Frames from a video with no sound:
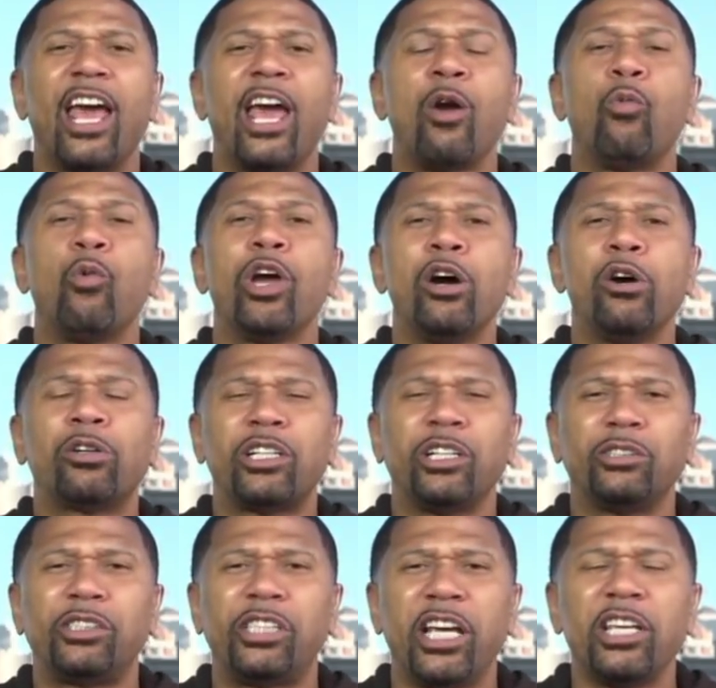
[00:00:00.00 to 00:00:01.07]
and will
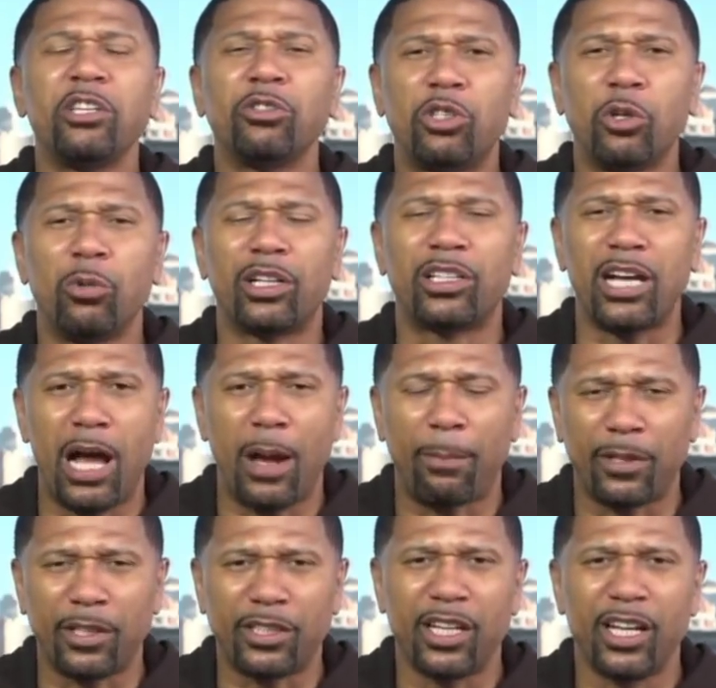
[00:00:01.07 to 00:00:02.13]
continue to
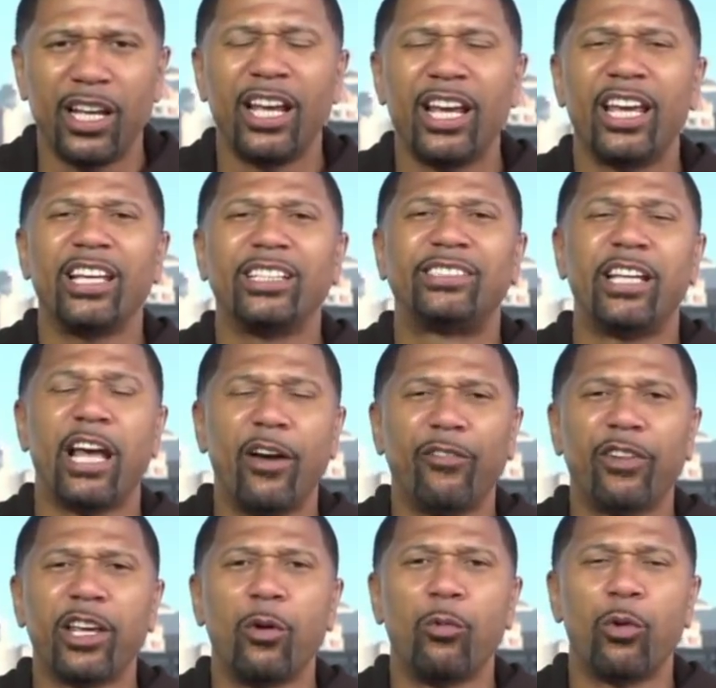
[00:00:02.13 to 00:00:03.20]
accomplish is
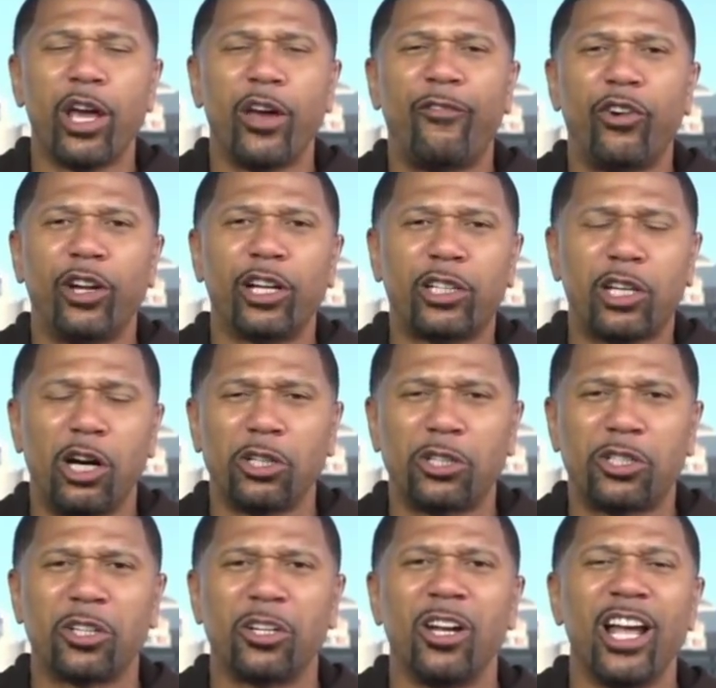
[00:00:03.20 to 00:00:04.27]
definitely a win for the
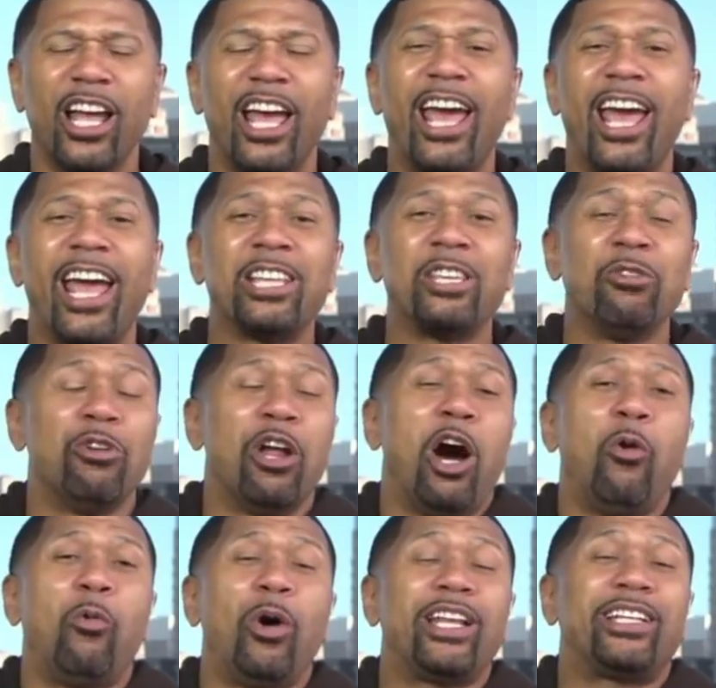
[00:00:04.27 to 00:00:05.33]
culture. And you
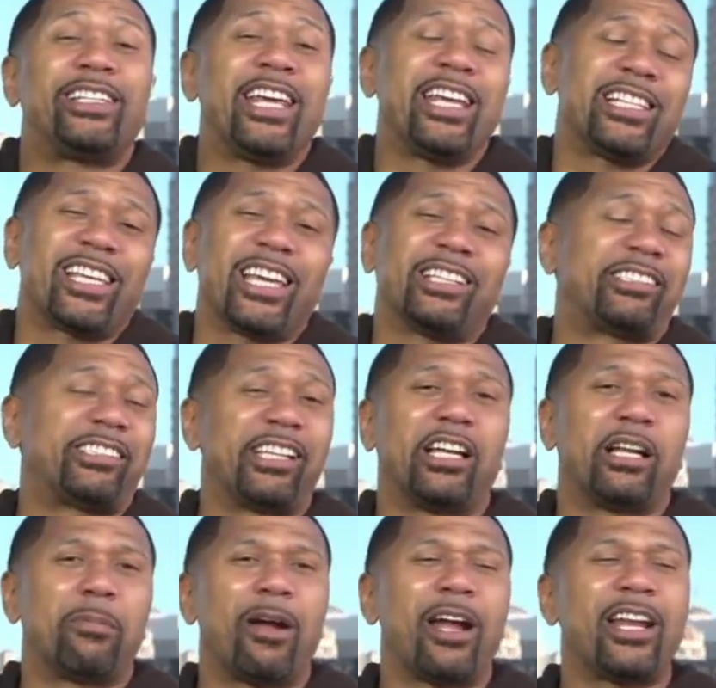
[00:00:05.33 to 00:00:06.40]
know what didn't get
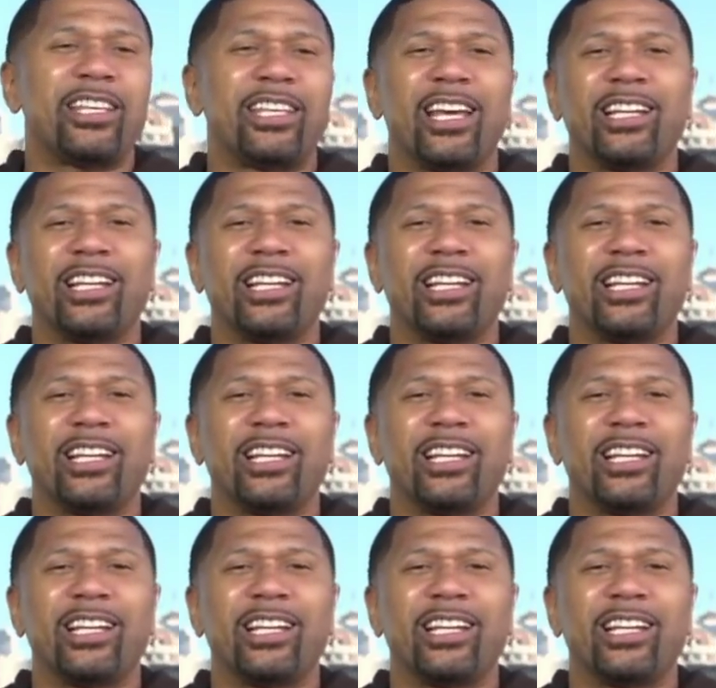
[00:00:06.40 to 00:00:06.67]
celebrated